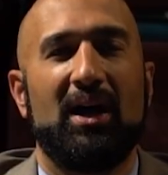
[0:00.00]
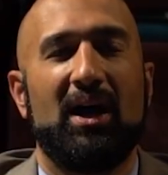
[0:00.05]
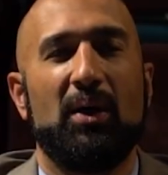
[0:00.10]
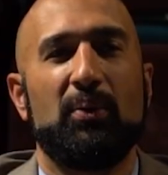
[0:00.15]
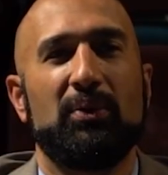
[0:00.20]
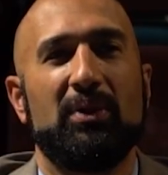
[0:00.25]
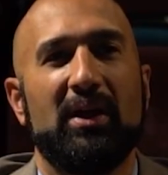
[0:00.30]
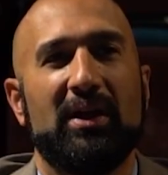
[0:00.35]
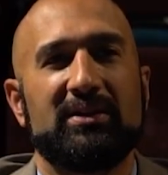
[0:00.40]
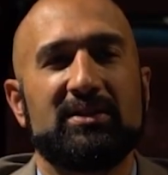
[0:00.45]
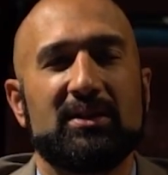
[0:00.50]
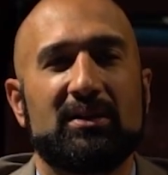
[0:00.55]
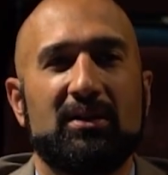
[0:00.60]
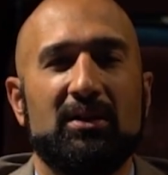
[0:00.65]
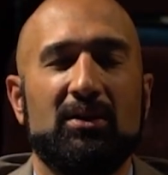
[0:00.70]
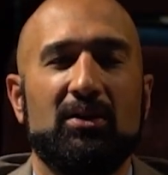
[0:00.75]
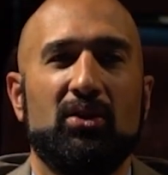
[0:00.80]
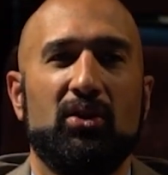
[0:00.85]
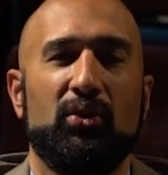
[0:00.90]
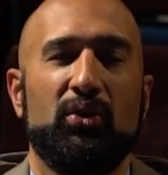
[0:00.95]
I would like to
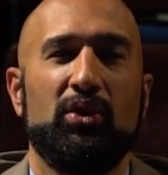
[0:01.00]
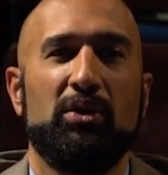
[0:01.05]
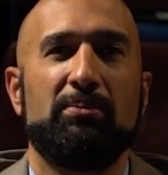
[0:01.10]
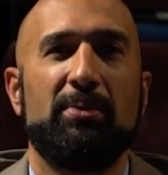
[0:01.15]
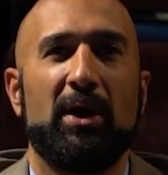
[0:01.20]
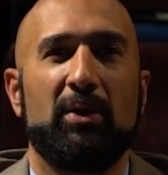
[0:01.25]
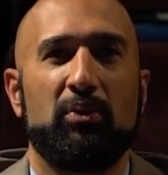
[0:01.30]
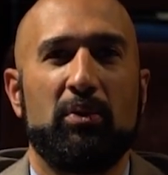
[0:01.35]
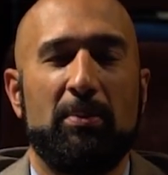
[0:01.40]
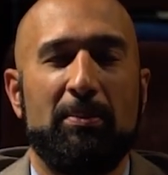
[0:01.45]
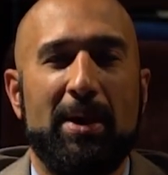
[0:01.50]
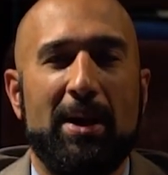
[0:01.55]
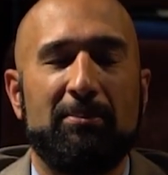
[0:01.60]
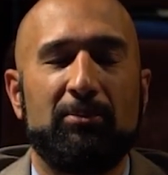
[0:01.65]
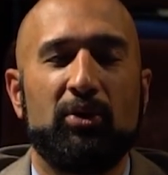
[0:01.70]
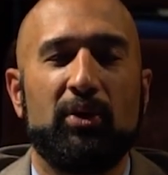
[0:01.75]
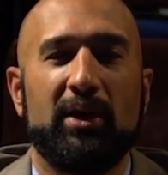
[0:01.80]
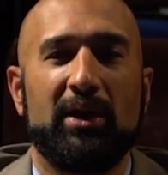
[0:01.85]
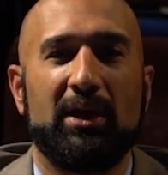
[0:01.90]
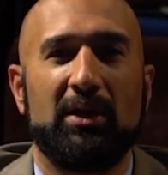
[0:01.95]
conclude by
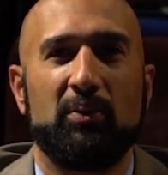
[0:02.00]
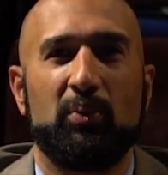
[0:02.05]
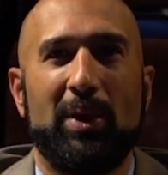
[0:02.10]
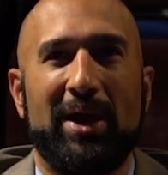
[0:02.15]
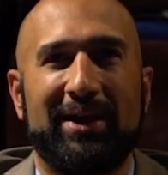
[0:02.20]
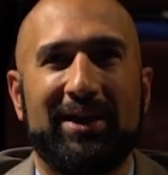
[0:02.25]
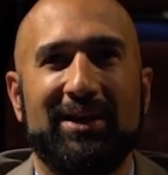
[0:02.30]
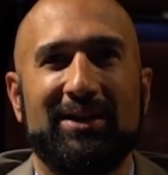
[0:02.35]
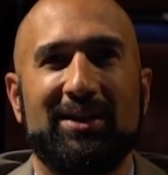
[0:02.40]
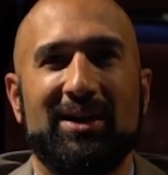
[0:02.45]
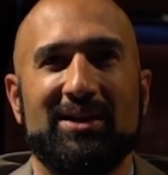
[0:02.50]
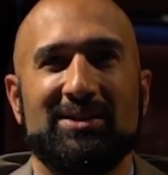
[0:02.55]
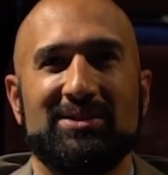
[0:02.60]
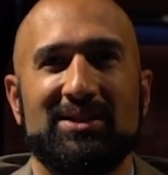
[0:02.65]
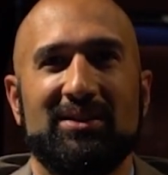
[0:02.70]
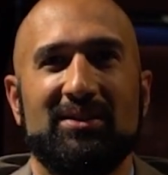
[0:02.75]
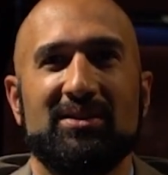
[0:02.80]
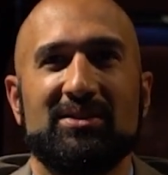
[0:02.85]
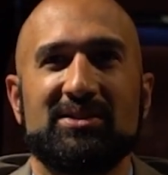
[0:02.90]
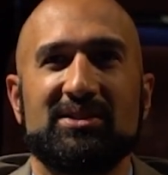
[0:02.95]
remembering and
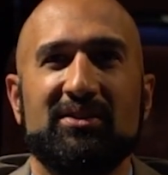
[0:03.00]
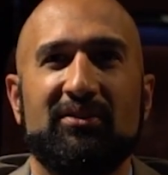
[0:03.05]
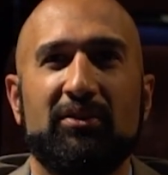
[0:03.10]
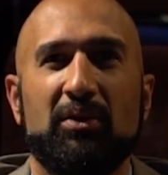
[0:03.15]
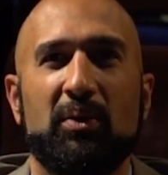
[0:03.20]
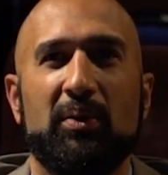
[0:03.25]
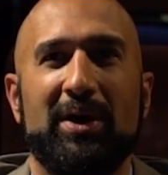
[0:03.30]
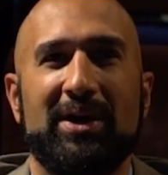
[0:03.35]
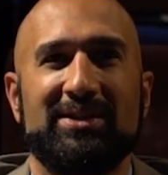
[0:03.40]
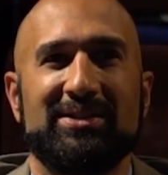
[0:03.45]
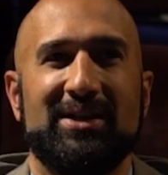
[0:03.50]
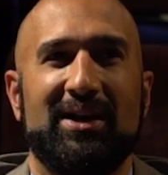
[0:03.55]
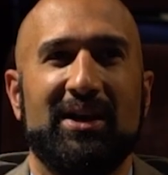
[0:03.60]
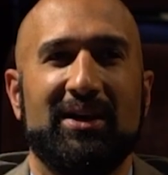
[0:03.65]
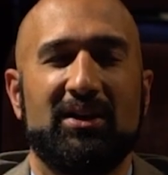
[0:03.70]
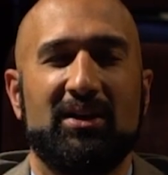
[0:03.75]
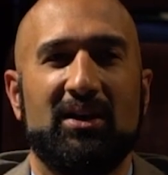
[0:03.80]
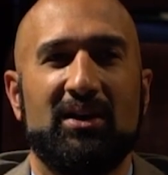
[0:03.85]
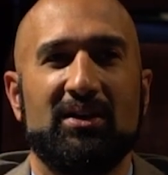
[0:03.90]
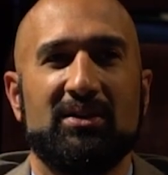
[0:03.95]
recognizing the civil rights
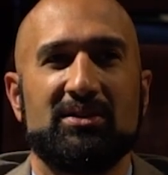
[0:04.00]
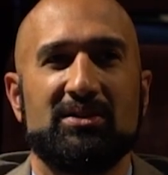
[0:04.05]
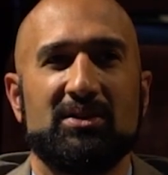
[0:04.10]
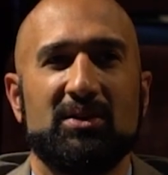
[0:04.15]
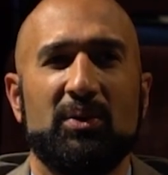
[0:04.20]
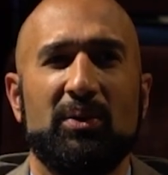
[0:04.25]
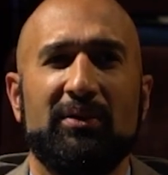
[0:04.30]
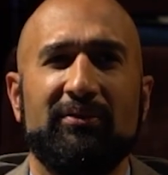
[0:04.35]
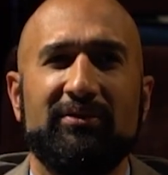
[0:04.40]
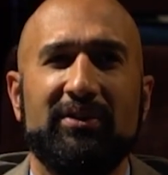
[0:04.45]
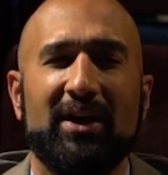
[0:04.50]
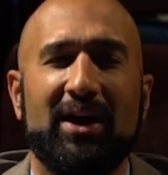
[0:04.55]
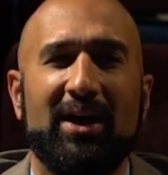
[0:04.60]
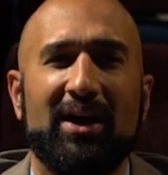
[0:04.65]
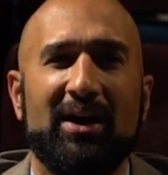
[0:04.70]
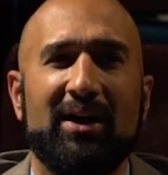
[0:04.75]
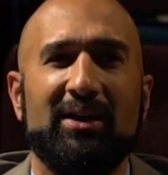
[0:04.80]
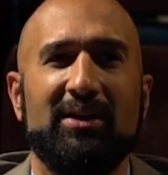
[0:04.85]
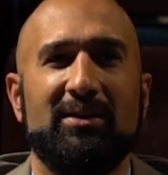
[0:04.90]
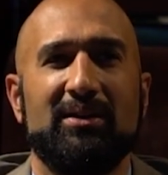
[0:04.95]
icons who have
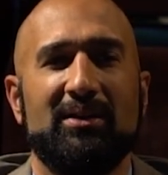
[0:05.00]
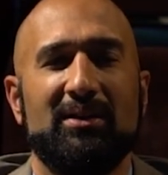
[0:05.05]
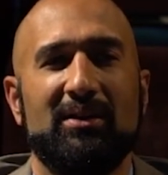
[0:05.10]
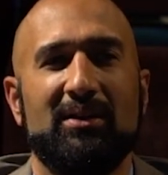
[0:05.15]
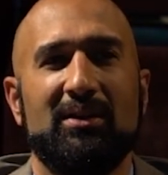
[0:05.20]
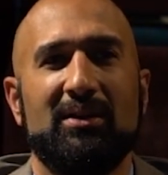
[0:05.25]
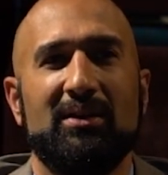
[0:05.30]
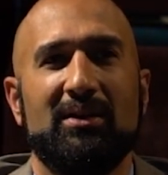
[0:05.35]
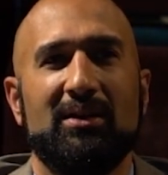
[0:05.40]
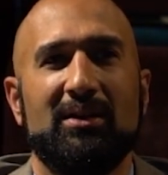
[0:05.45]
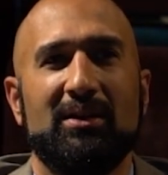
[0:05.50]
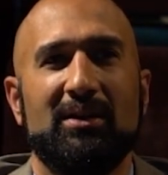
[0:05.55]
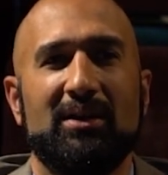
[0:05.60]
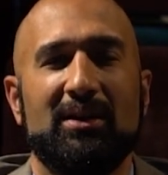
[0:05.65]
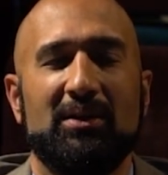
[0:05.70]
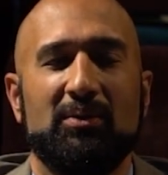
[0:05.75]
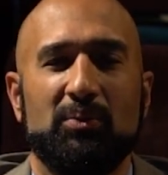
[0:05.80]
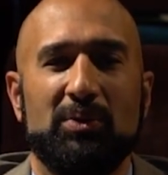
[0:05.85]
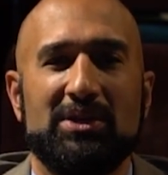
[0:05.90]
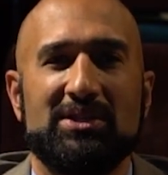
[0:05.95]
died
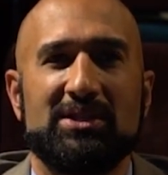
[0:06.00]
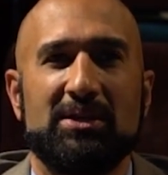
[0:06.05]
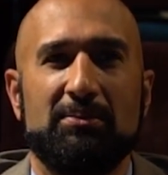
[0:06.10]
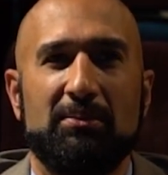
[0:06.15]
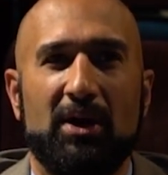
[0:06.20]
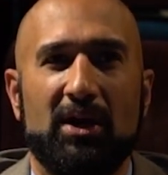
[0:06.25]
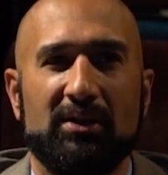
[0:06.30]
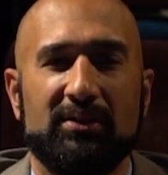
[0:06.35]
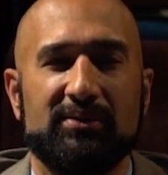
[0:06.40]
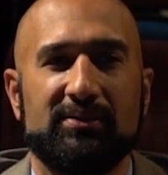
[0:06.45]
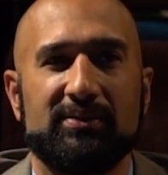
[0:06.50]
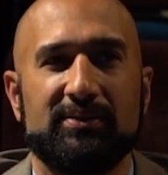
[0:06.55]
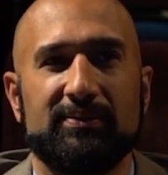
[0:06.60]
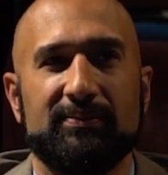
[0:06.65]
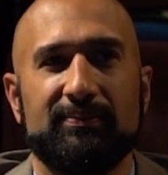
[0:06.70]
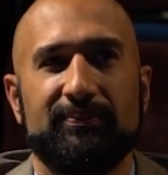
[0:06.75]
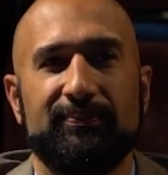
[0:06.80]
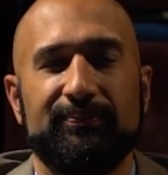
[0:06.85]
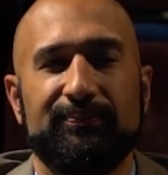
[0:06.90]
in recent months.